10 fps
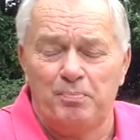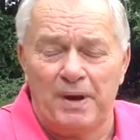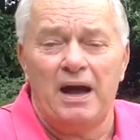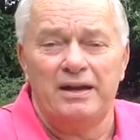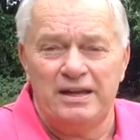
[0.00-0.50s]

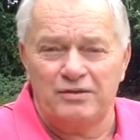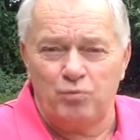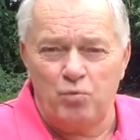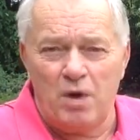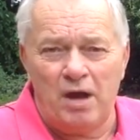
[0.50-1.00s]
but it's
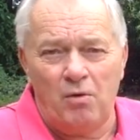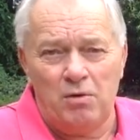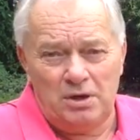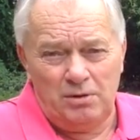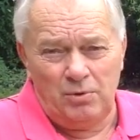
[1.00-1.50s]

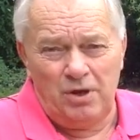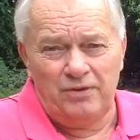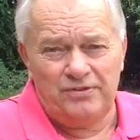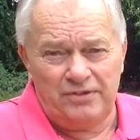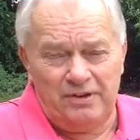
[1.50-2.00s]
well
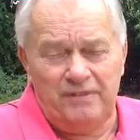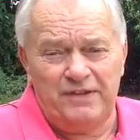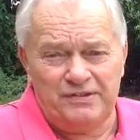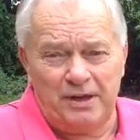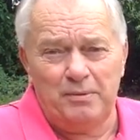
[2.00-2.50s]
worth a
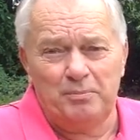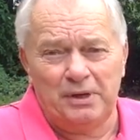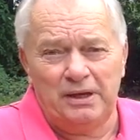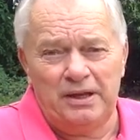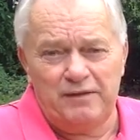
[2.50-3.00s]
visit,
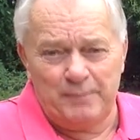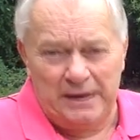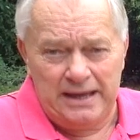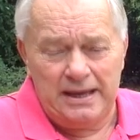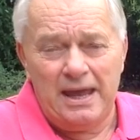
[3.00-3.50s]
believe
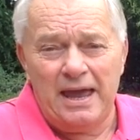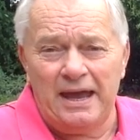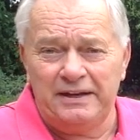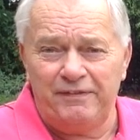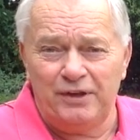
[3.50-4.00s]
me.
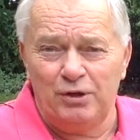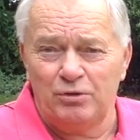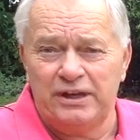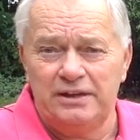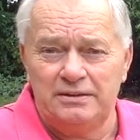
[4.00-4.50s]
And if you
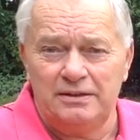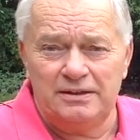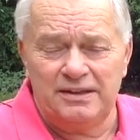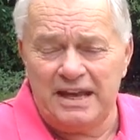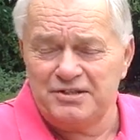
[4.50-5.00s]
look in
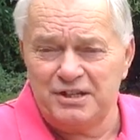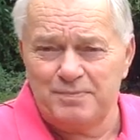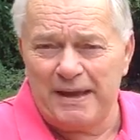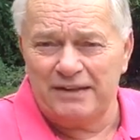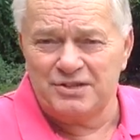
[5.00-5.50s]
the Essex
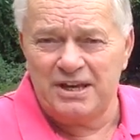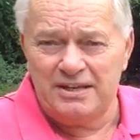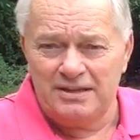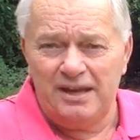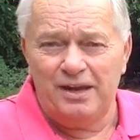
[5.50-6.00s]

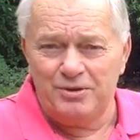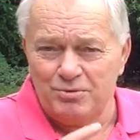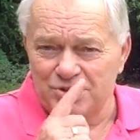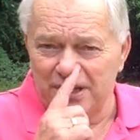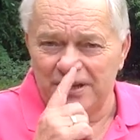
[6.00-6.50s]
magazine,
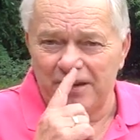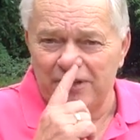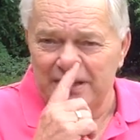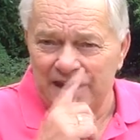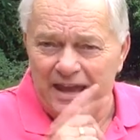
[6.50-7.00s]
you'll see they're
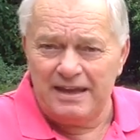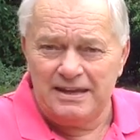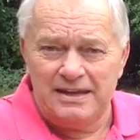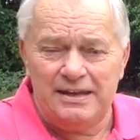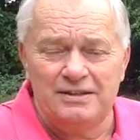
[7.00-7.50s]
in there
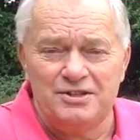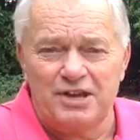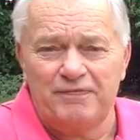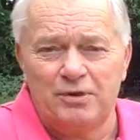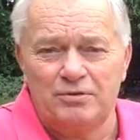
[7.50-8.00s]
in the chef